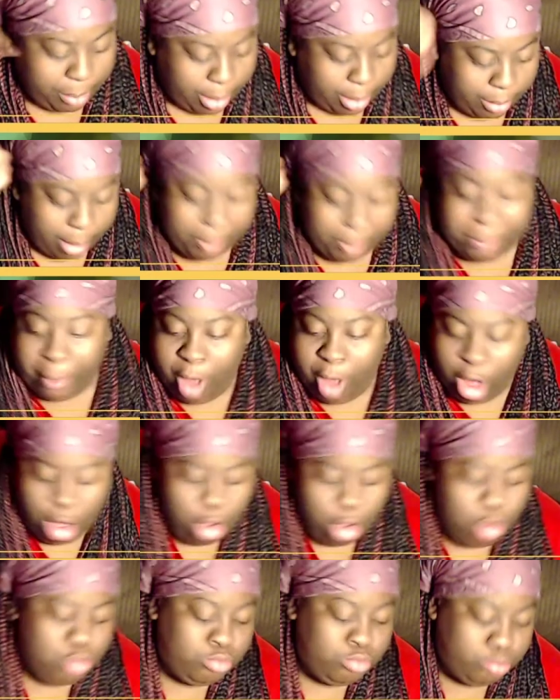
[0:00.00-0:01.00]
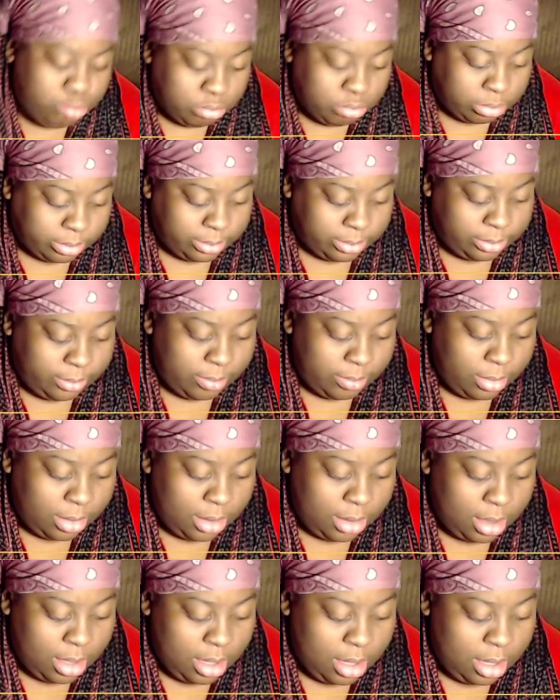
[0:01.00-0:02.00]
Boom!
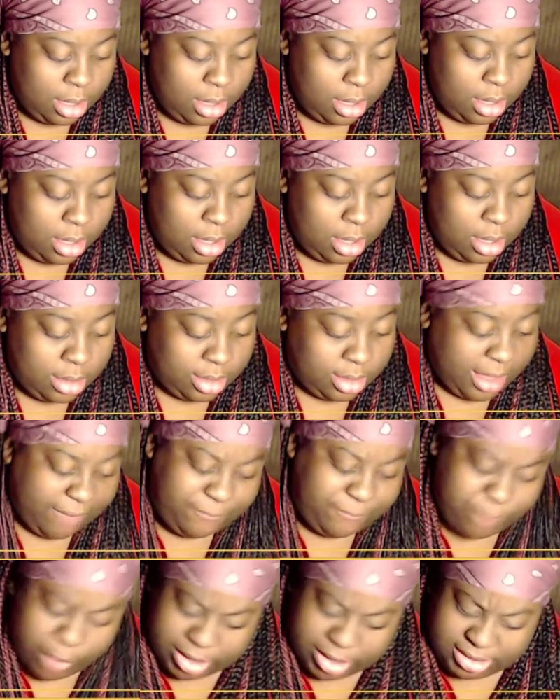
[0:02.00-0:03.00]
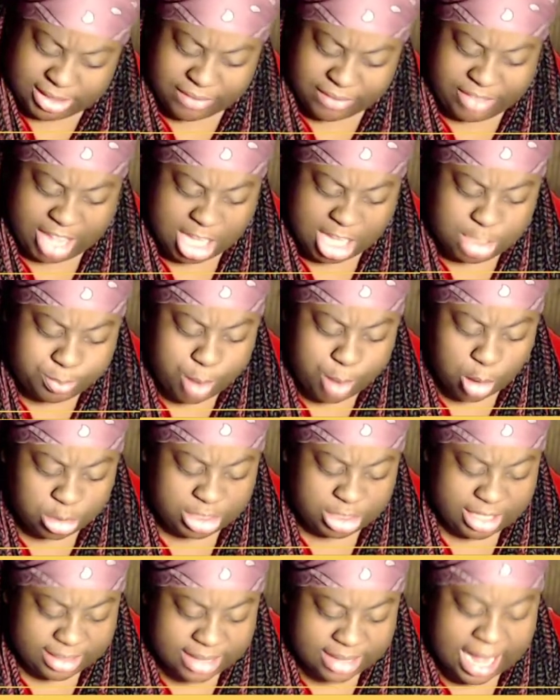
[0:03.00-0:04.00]
The force of the explosion
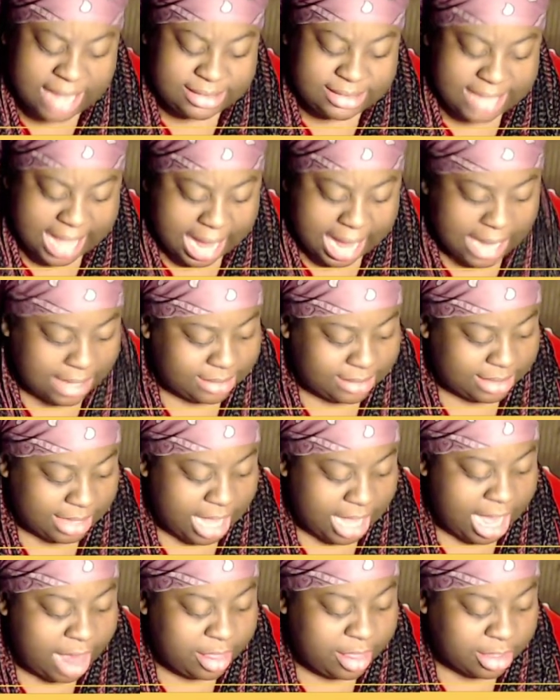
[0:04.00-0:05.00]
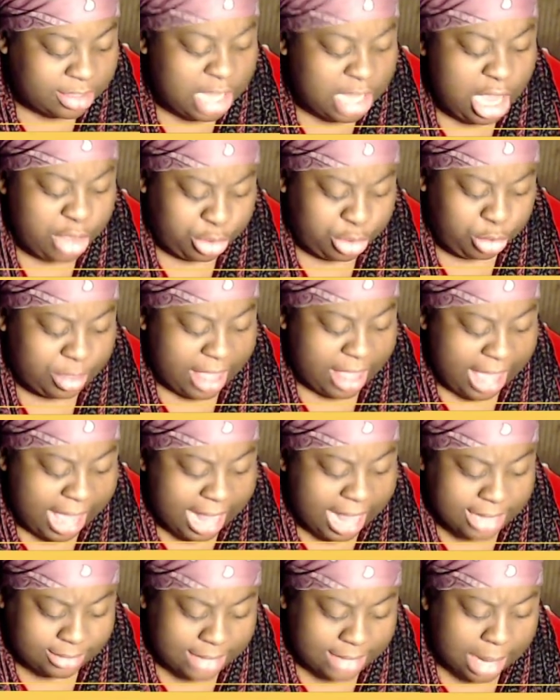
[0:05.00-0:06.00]
knocked Alice and the others through the hedge
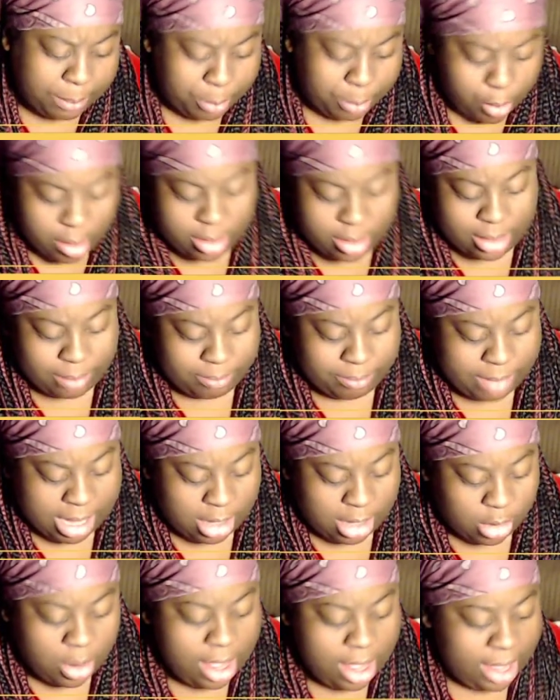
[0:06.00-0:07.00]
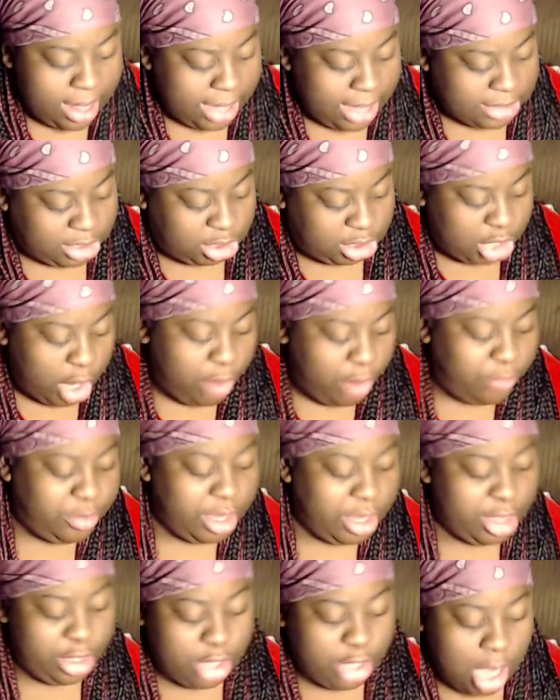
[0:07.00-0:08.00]
that bordered the meadow and served a
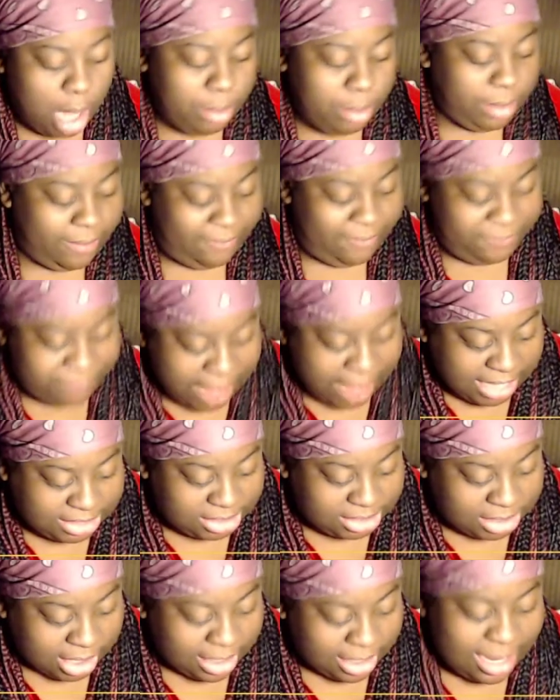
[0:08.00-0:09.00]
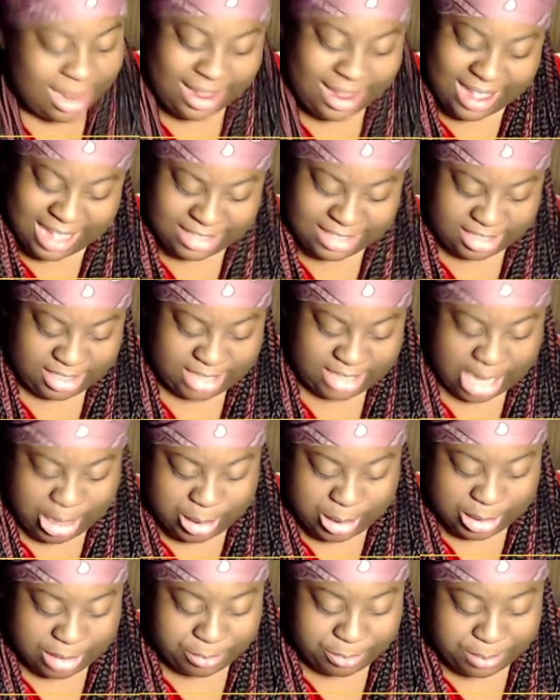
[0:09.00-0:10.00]
double function as decorative
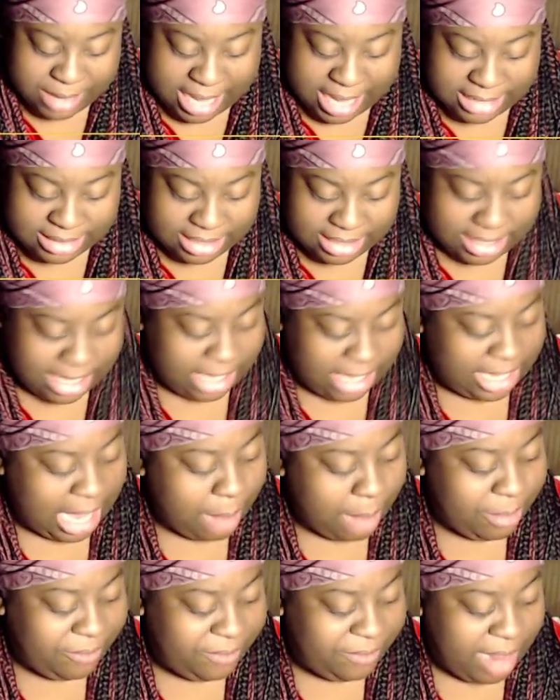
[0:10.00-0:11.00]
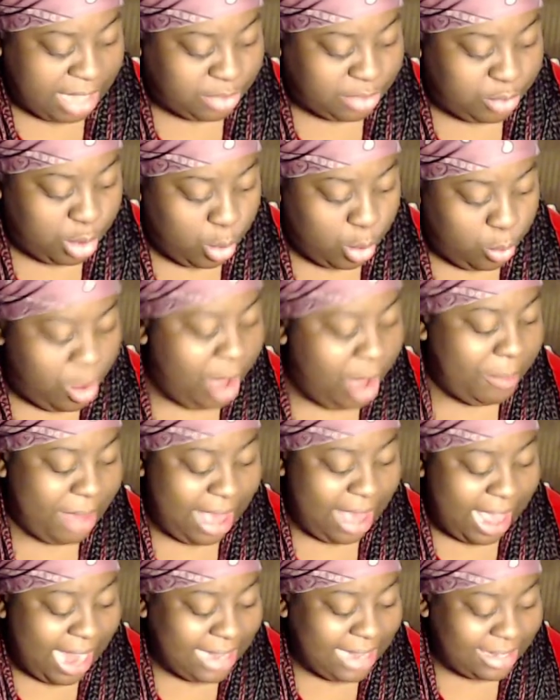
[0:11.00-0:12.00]
planting and a camouflage for the wall behind
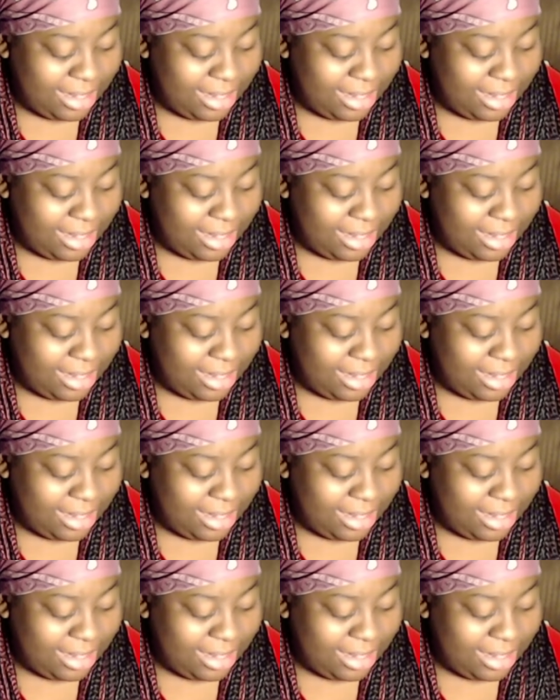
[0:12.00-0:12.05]
it.